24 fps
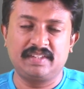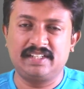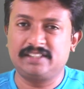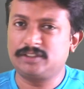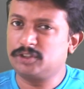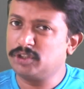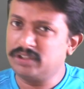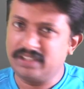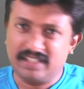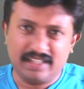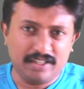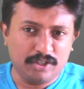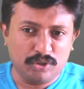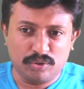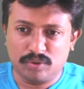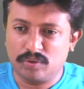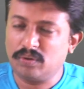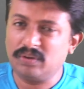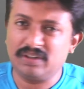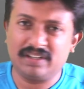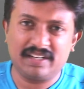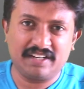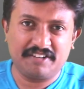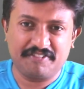so that you
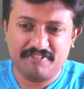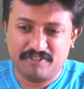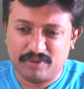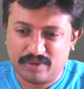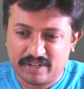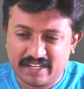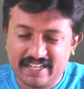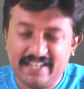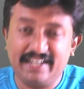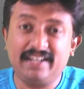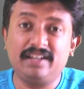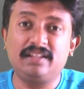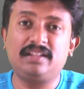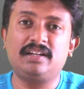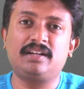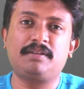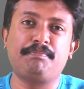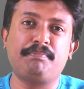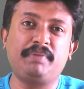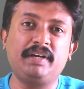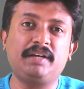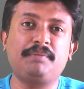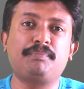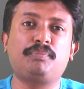don't have to read
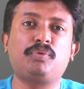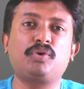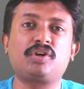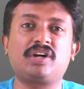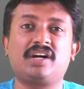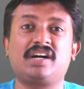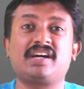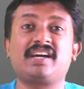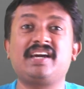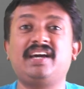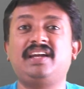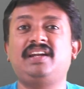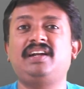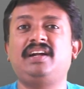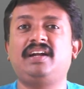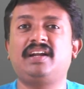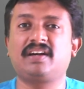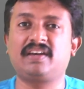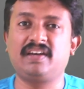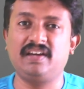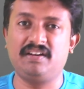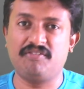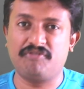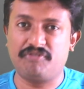that big book again and
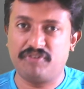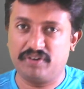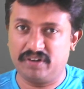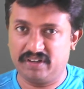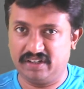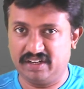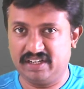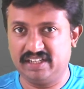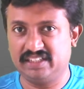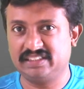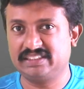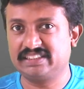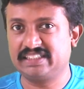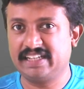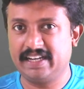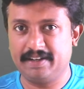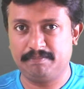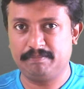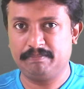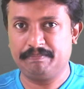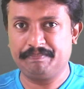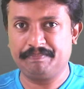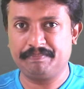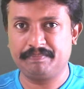again for your
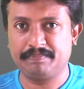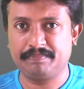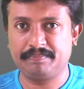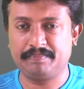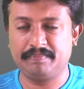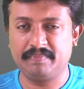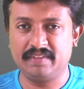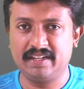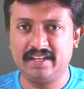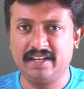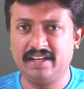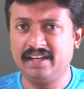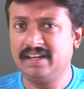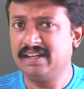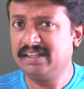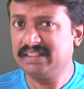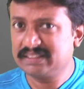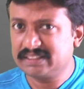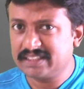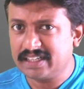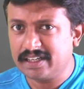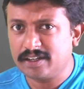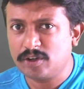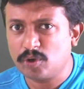exam.
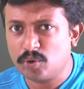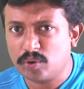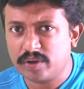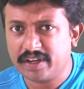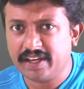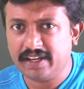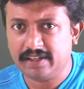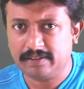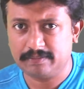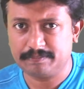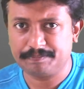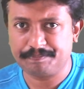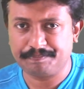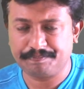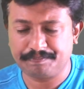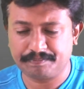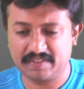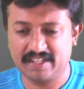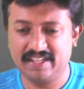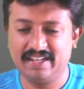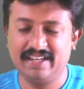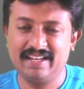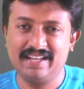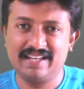Is that okay?
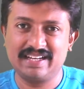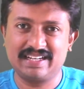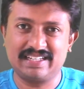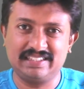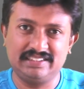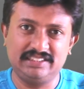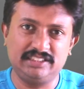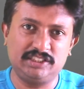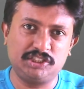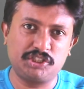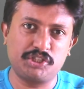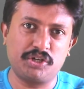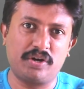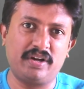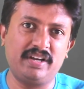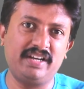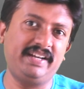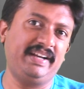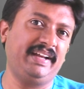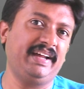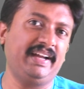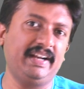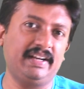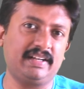
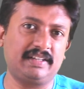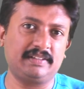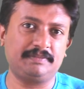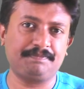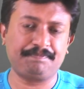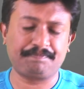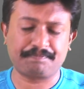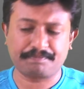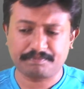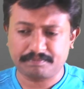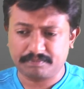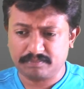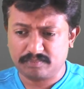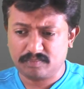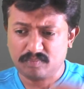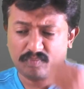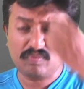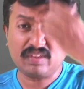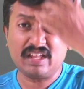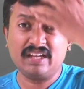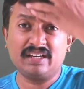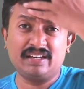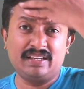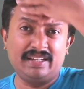Consolidate.
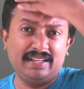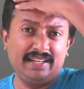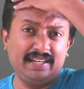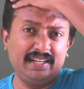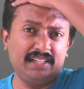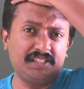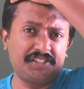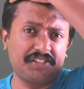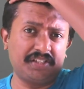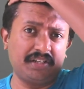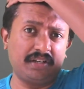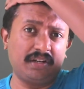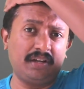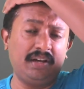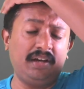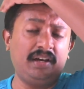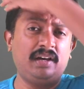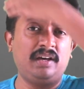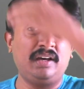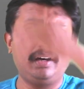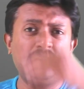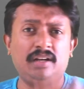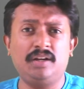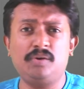Creation.
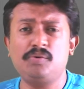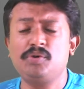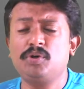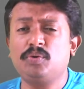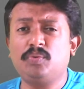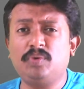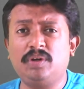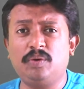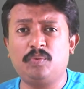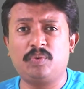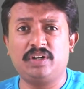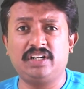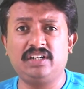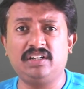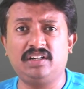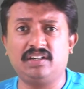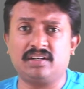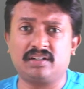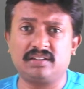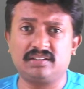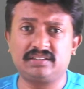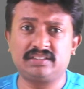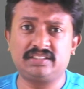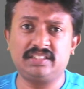Now you will
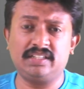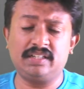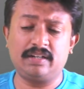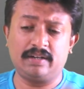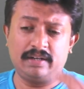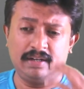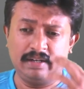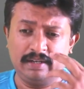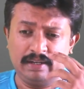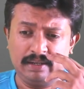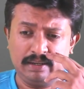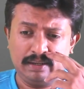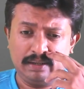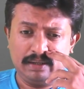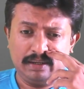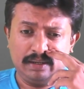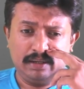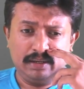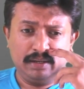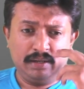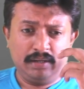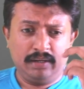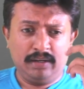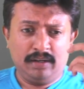wonder, sir,
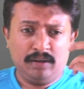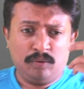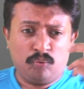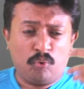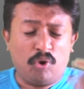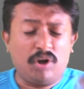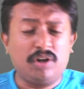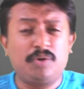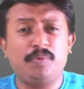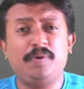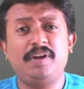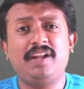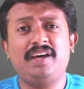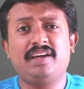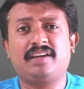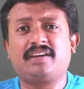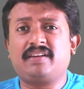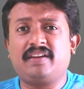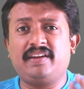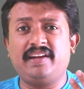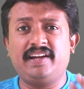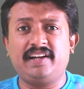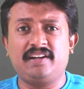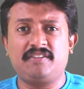what will I
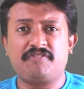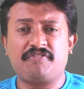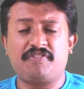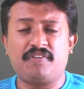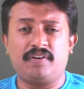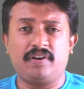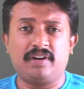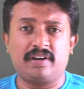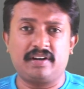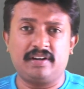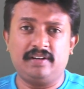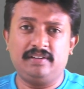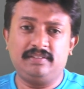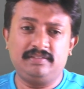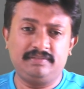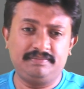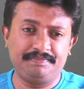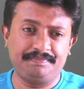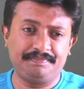create for